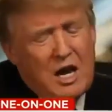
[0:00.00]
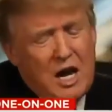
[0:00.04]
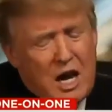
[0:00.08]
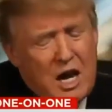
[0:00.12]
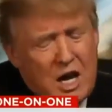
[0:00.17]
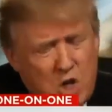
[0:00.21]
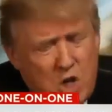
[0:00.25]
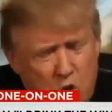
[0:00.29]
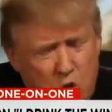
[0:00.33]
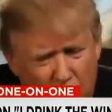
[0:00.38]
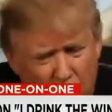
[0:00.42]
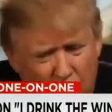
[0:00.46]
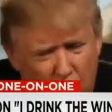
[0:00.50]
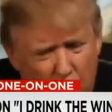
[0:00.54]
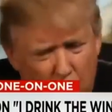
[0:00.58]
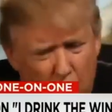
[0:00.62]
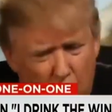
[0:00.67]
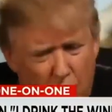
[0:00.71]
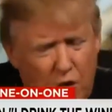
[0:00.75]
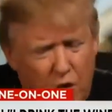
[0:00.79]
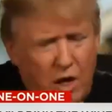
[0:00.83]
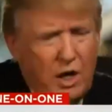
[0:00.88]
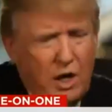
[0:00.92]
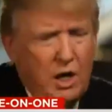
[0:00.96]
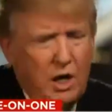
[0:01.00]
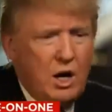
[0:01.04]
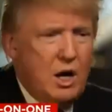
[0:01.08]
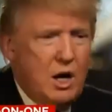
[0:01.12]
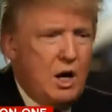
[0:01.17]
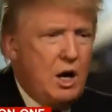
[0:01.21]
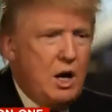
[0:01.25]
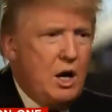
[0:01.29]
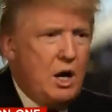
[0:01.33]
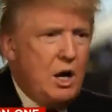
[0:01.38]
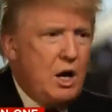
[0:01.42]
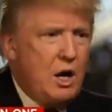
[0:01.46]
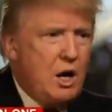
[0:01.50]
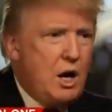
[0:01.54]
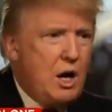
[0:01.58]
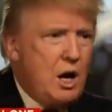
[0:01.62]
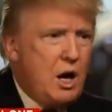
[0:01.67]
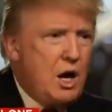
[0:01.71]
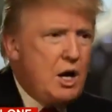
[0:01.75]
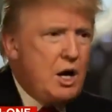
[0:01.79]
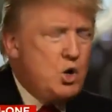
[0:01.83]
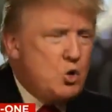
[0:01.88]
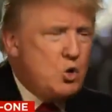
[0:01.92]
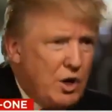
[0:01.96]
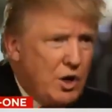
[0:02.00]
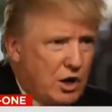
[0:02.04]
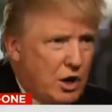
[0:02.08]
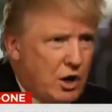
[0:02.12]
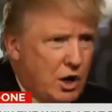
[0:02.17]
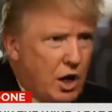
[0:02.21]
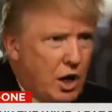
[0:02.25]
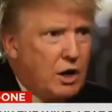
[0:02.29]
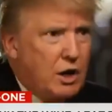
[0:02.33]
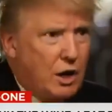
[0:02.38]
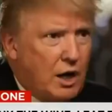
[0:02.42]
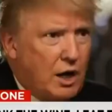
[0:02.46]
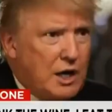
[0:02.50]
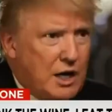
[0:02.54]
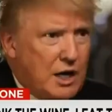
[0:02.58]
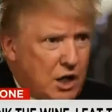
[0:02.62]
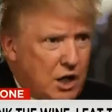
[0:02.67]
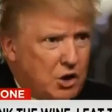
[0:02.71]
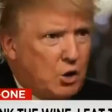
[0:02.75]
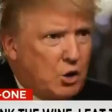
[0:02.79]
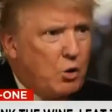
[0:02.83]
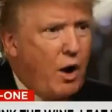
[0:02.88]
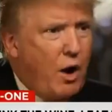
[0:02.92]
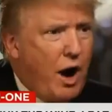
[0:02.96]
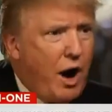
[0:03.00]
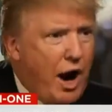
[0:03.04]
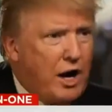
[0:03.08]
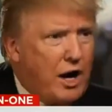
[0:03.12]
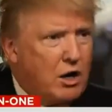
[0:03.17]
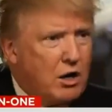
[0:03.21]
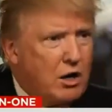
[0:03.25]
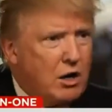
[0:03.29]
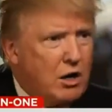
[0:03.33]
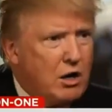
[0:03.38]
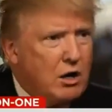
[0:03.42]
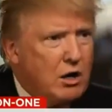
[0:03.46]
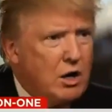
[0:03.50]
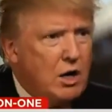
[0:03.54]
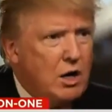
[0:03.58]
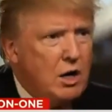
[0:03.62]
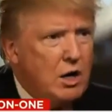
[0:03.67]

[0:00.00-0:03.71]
I drink the wine, I eat the cracker.